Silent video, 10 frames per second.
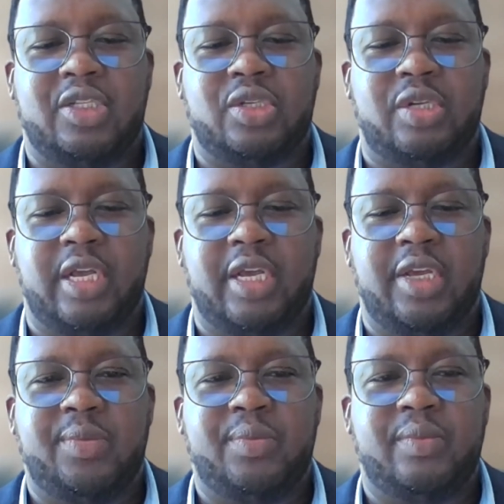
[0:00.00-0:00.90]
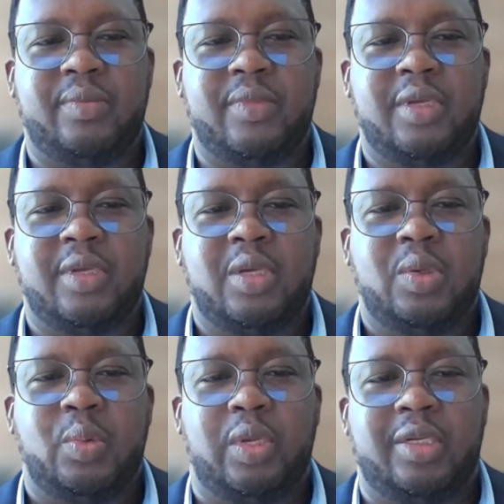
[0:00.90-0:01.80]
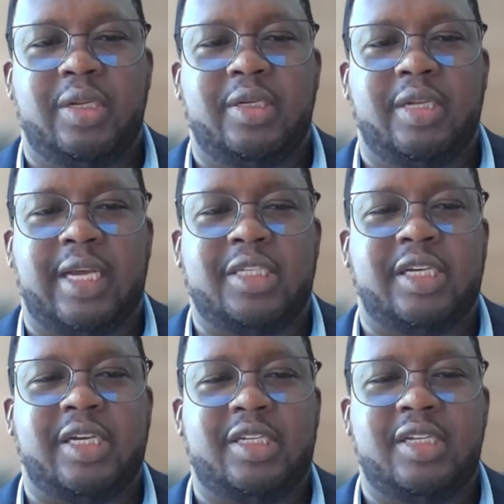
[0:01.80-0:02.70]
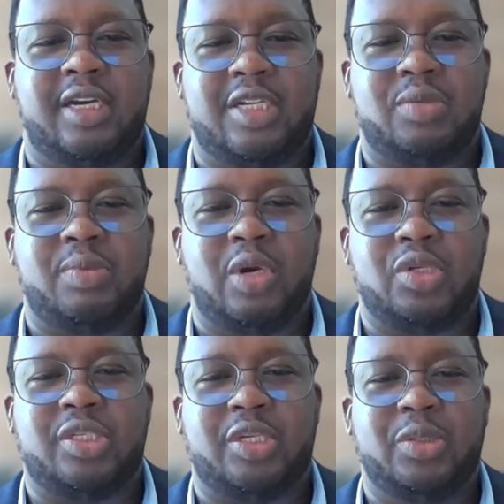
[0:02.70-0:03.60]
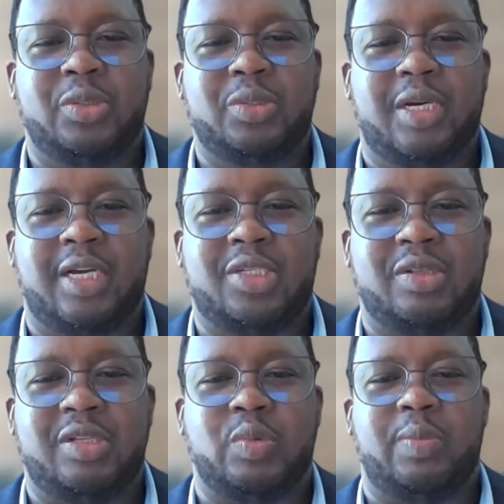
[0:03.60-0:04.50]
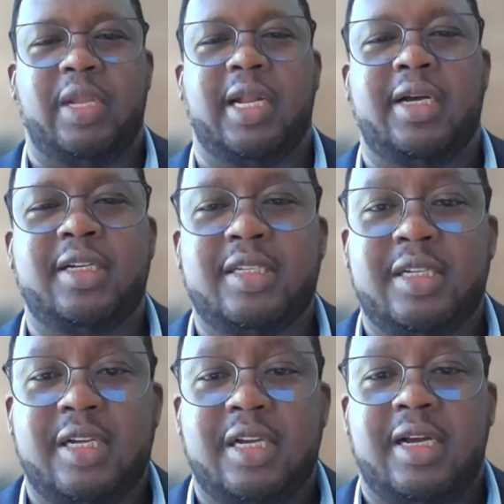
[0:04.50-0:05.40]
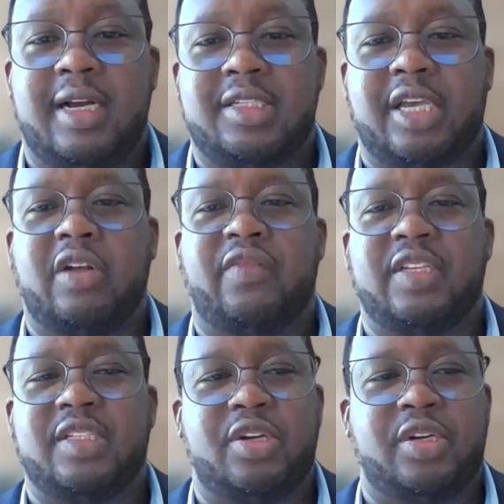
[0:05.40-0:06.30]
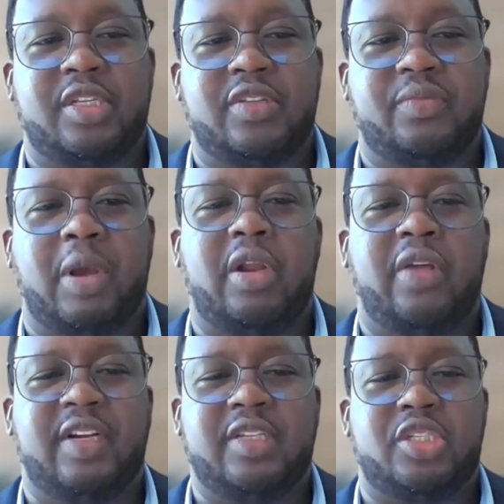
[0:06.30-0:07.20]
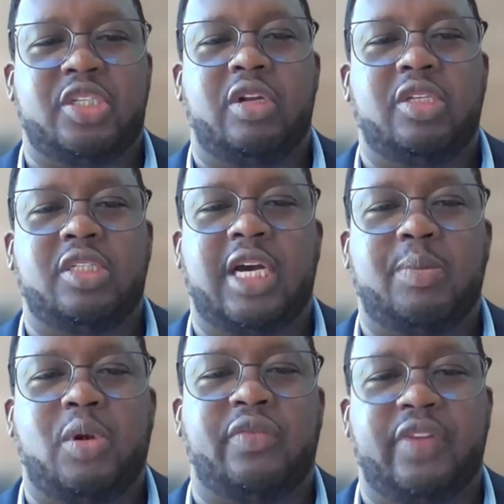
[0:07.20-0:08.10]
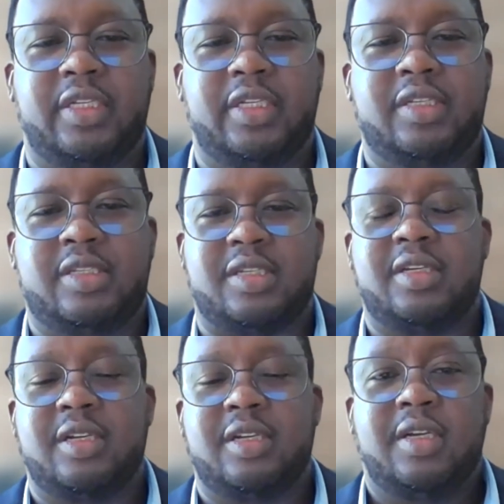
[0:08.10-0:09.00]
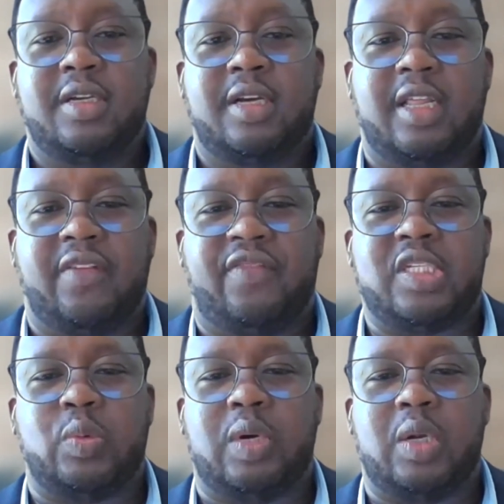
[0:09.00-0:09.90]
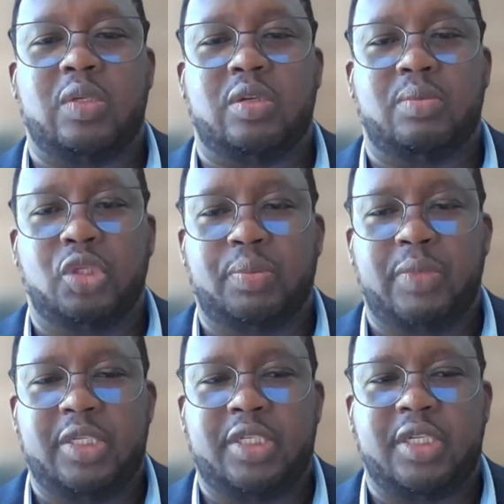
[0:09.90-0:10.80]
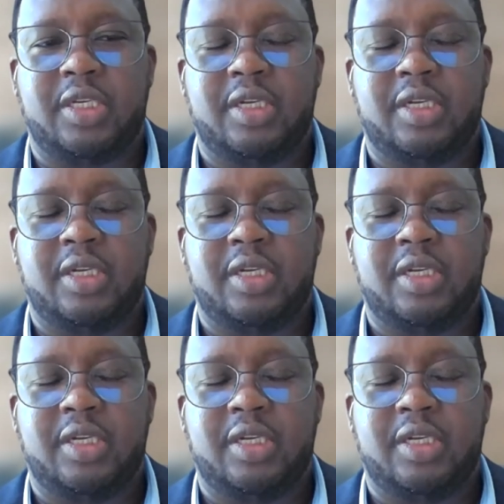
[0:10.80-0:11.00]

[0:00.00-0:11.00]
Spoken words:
today. We are delighted to be hosting you to this webinar, second of a series of biodiversity knowledge hub convenings. The first one was on bushmeat